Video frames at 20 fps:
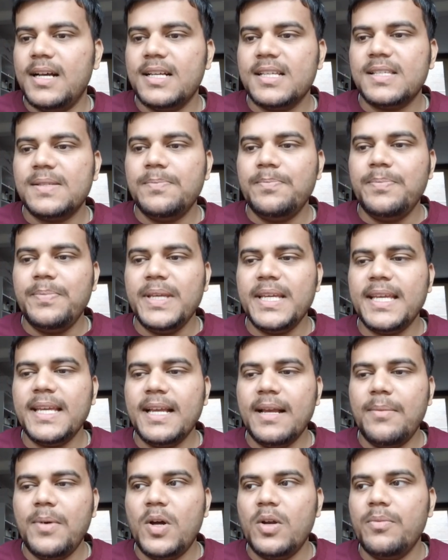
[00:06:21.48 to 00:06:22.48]

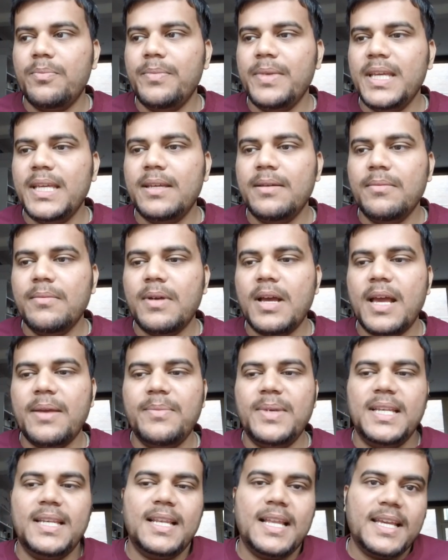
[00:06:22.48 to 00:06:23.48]
Speaking about me,
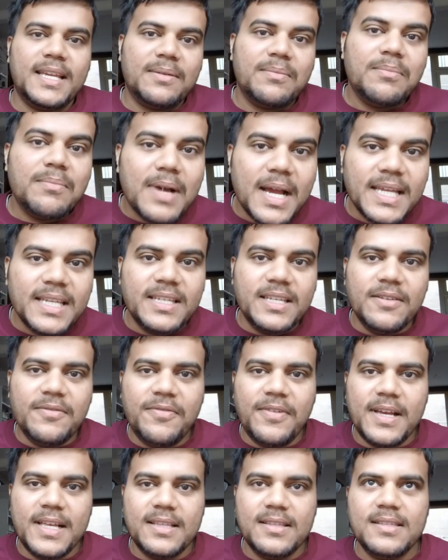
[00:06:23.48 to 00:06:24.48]
my
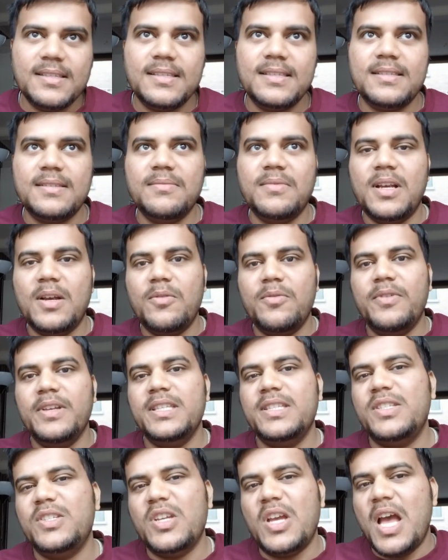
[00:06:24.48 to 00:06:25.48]
defense,
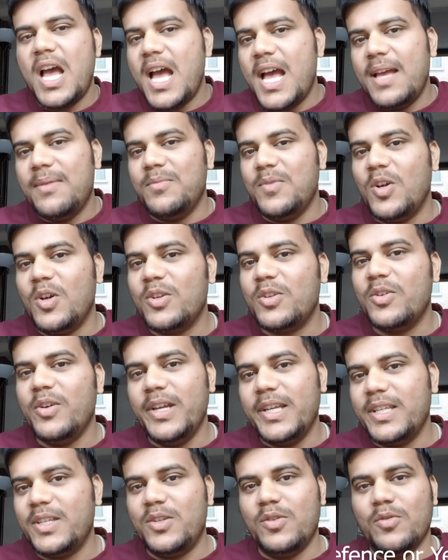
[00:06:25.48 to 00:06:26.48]
which I'm not
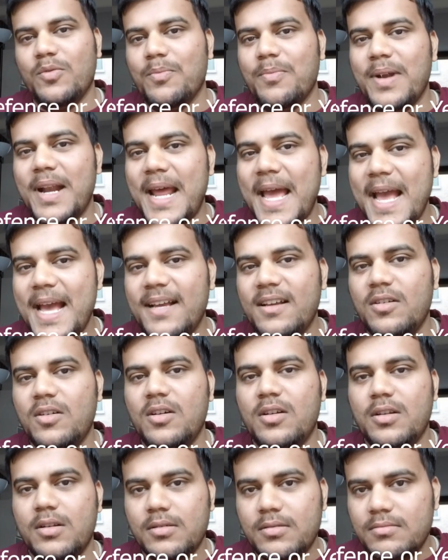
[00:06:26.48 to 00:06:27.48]
going to brag
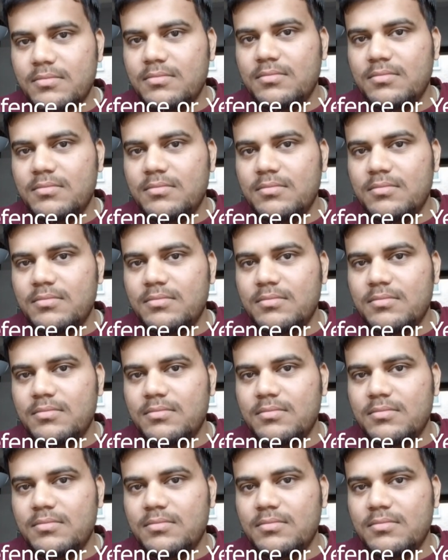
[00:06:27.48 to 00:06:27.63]
or